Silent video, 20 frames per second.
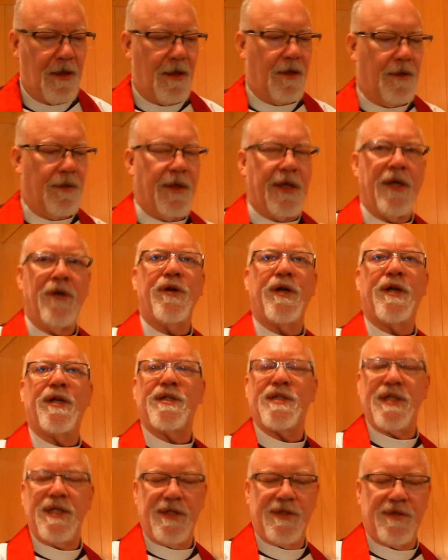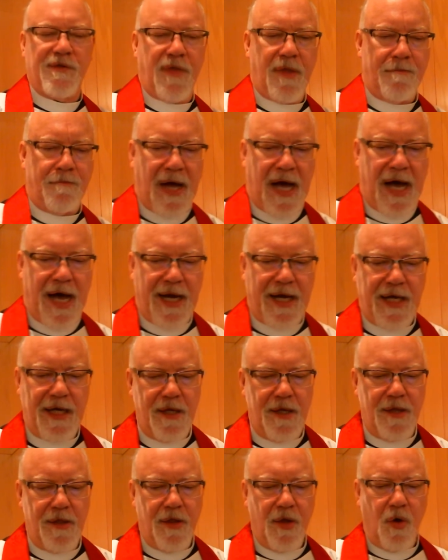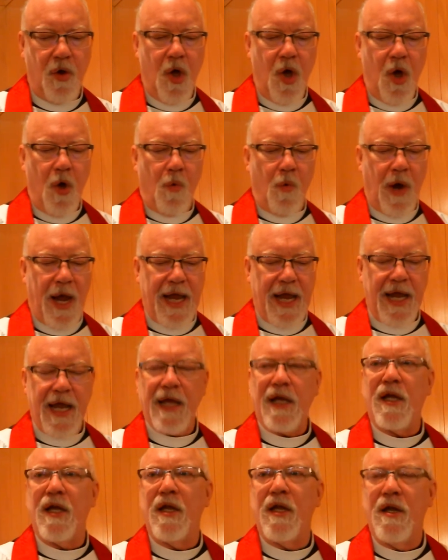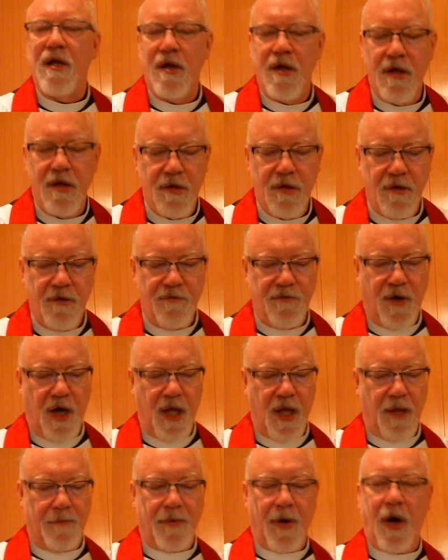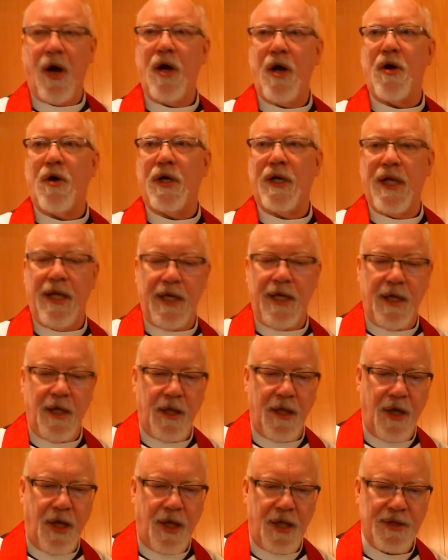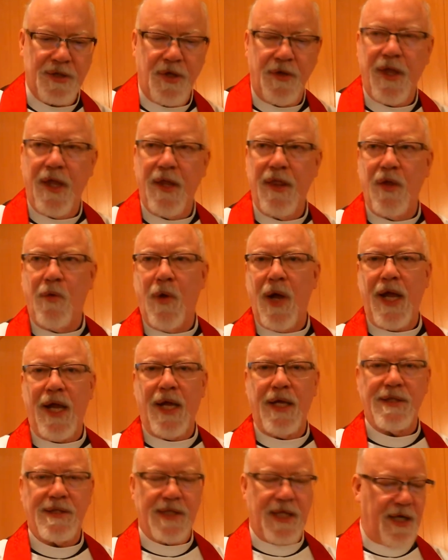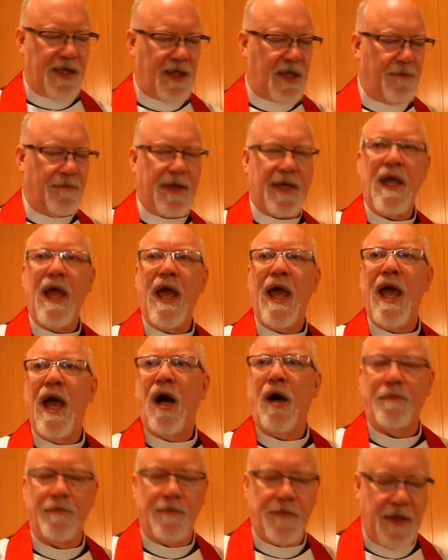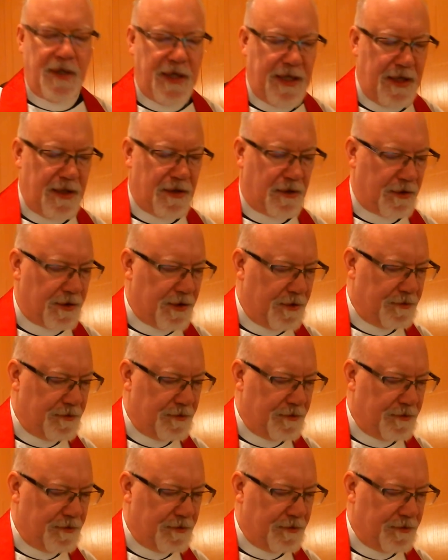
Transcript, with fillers: The intricacies of the body and the way it could fall apart or get ill, and also then the ways that it could be helped and healed.